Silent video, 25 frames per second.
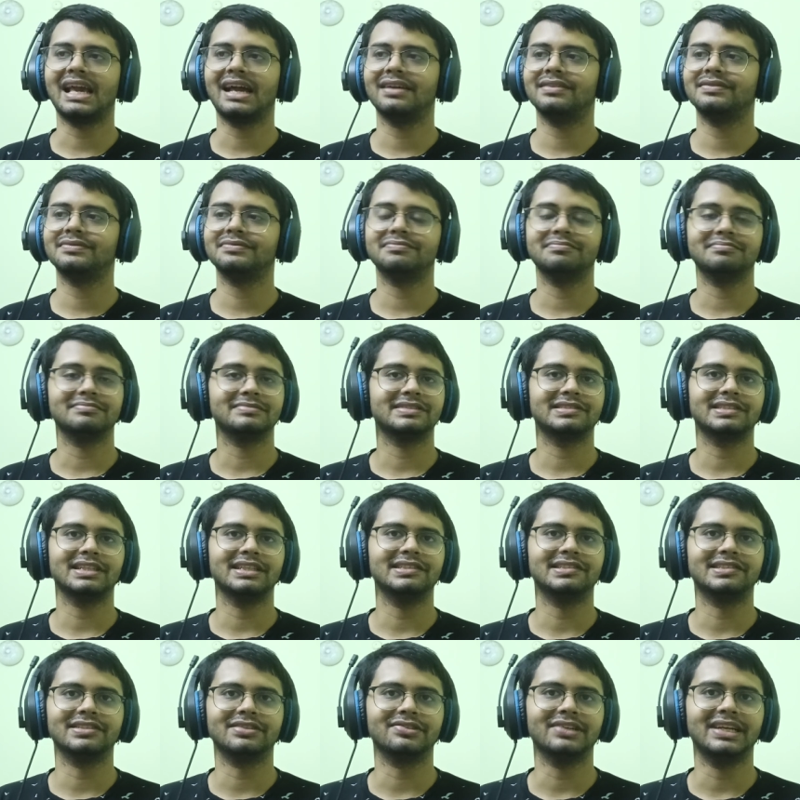yeah
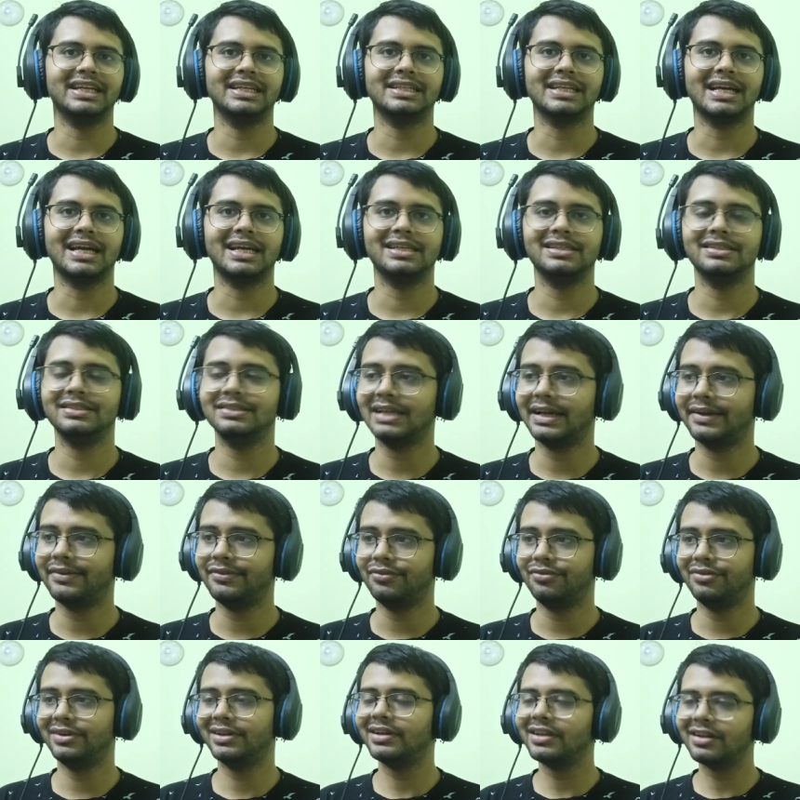it's great i i
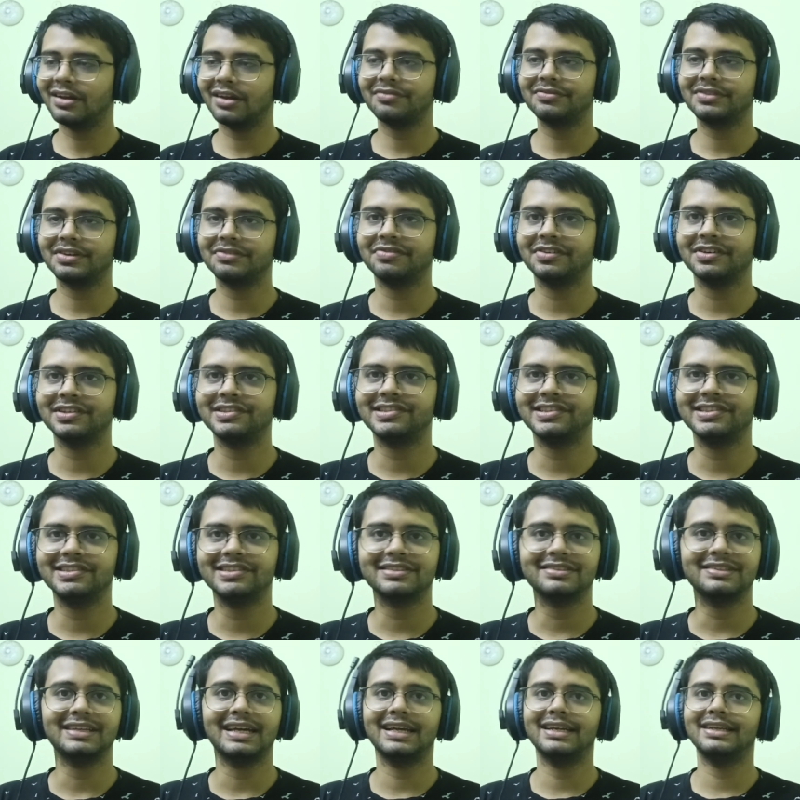really loved the first
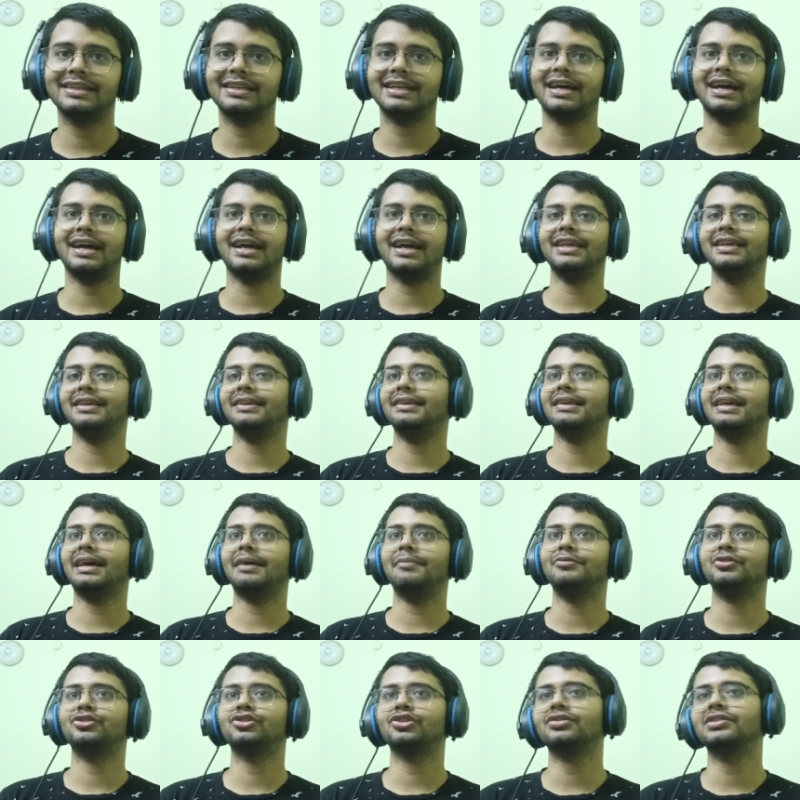season and i
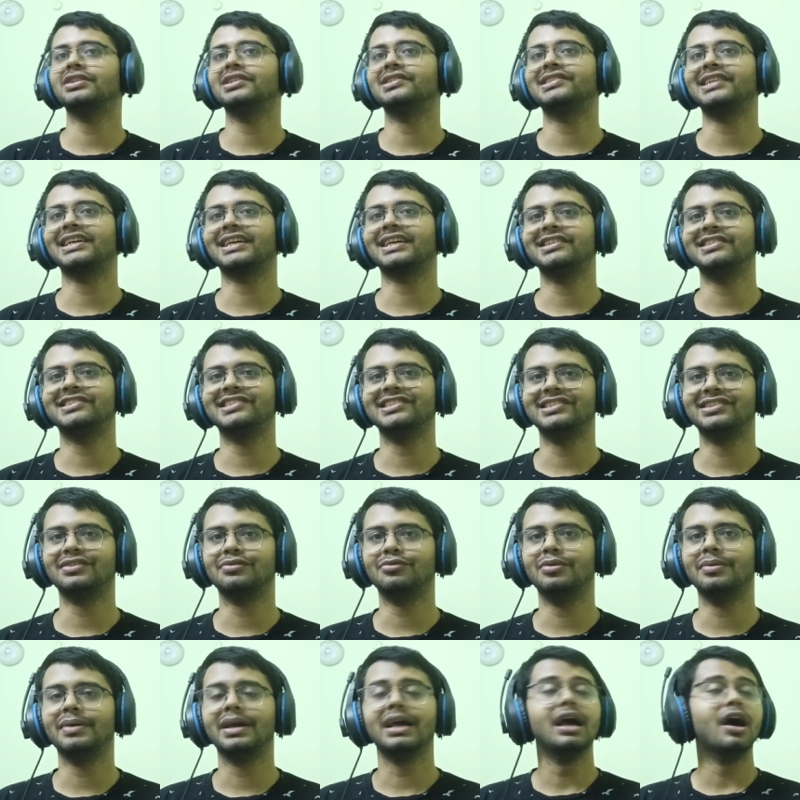i'm sure the second
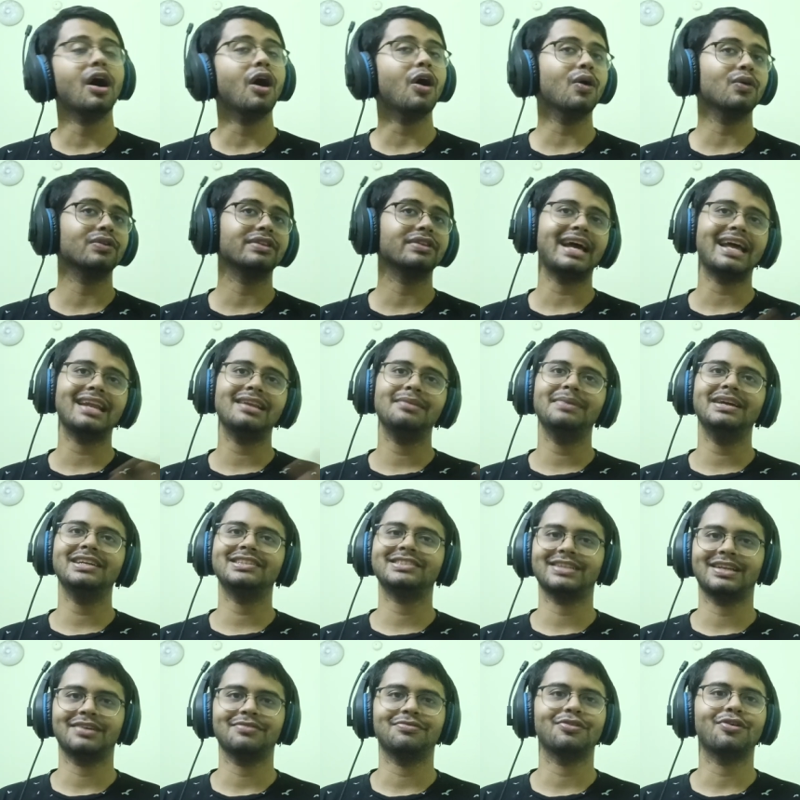season will be oh the
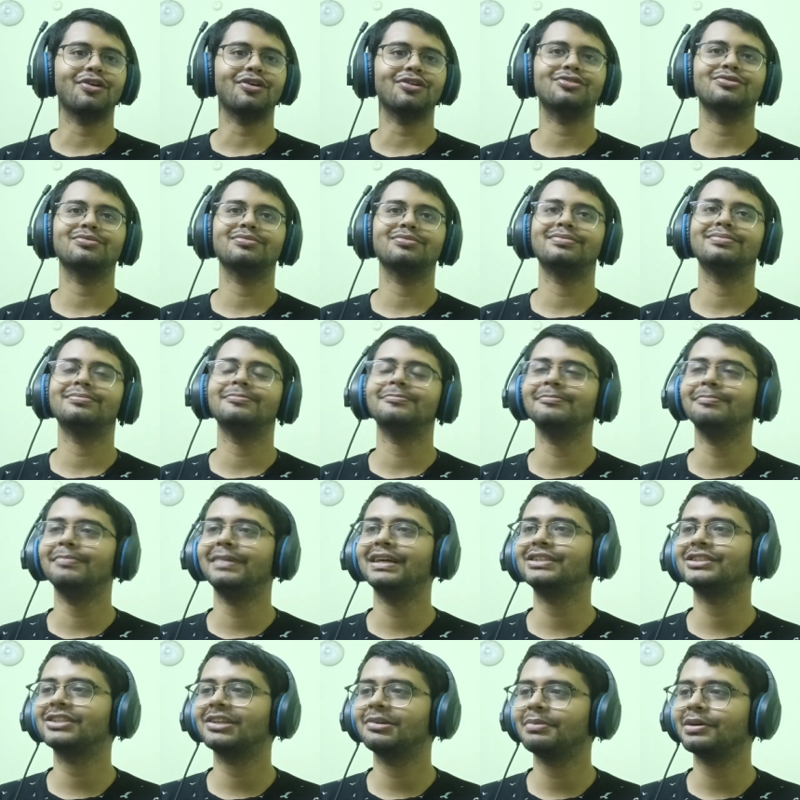animation i forgot to
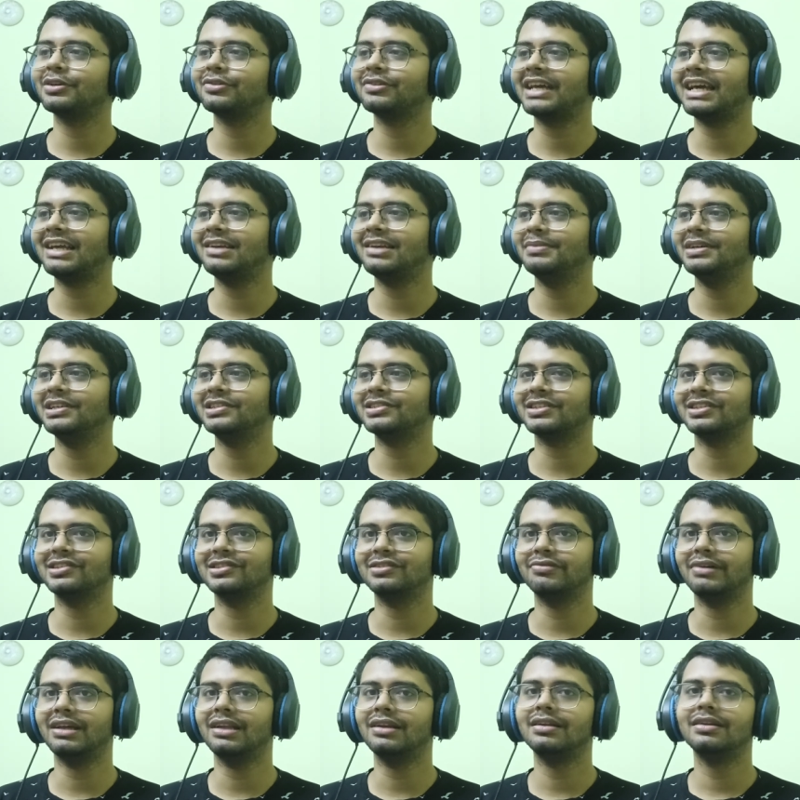mention about the animation
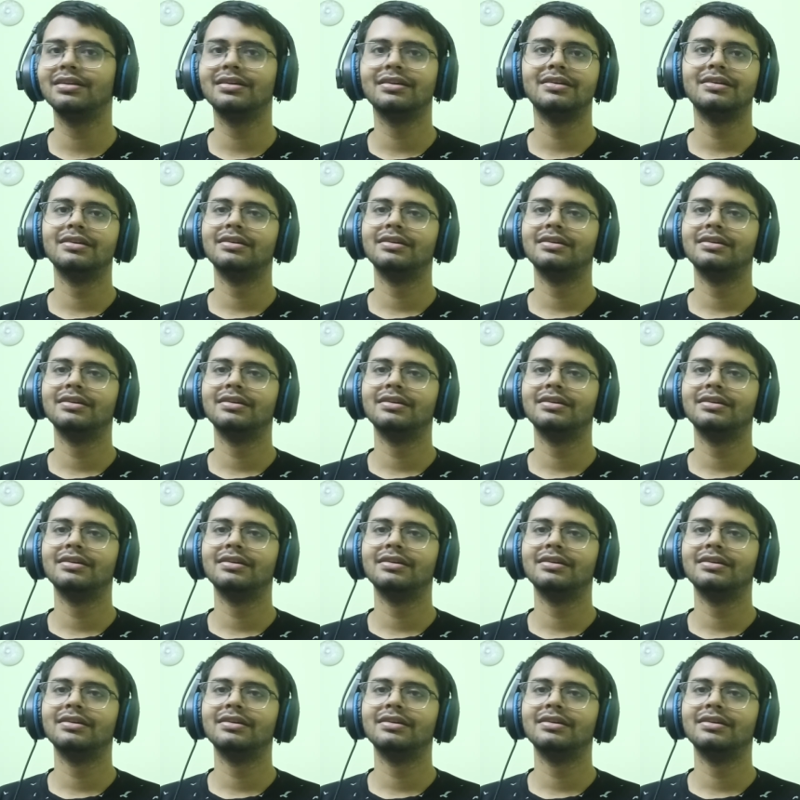as well